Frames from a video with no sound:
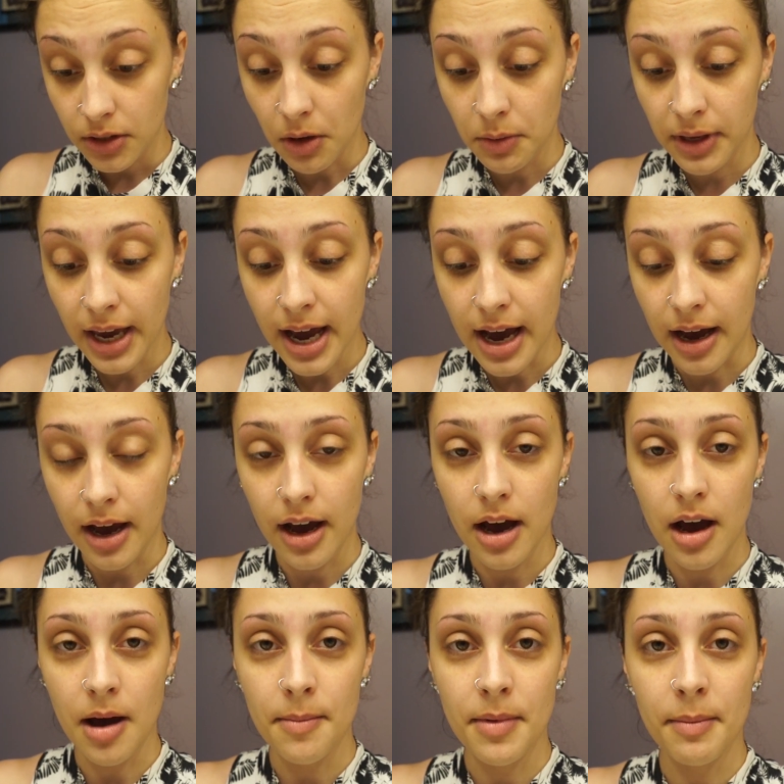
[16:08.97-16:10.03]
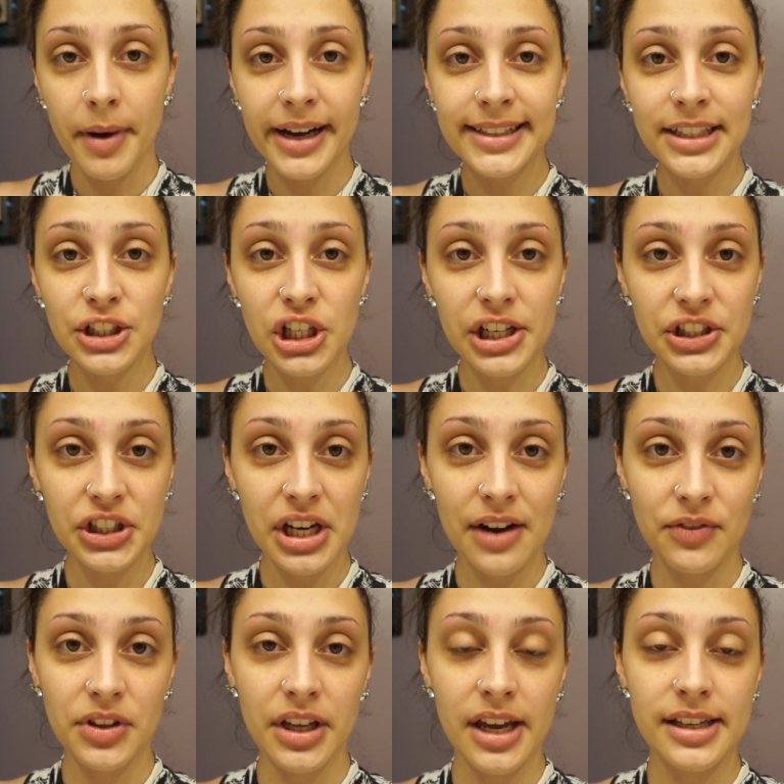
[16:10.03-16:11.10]
So yeah, my suggestion
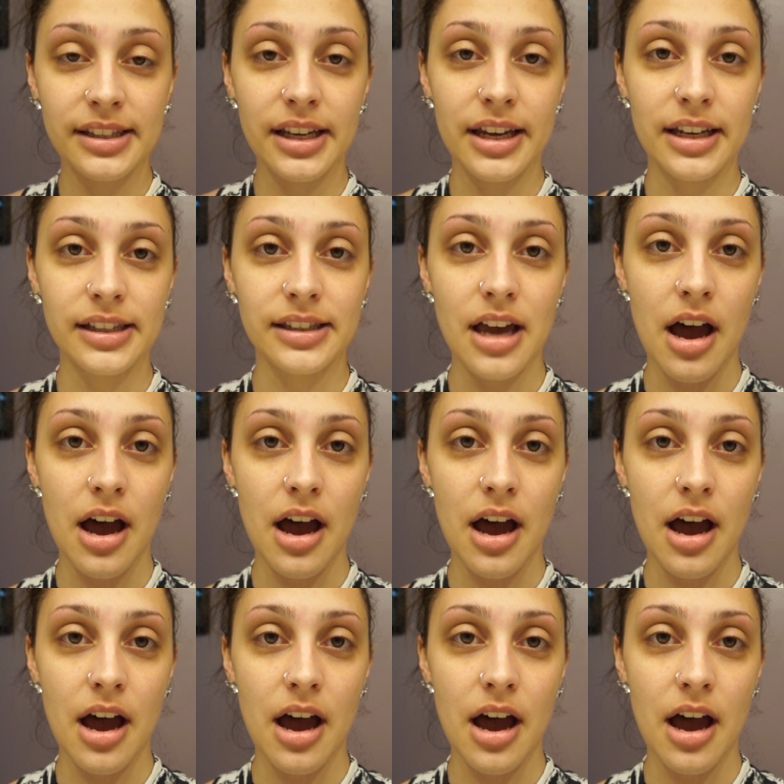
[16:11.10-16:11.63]
after this is,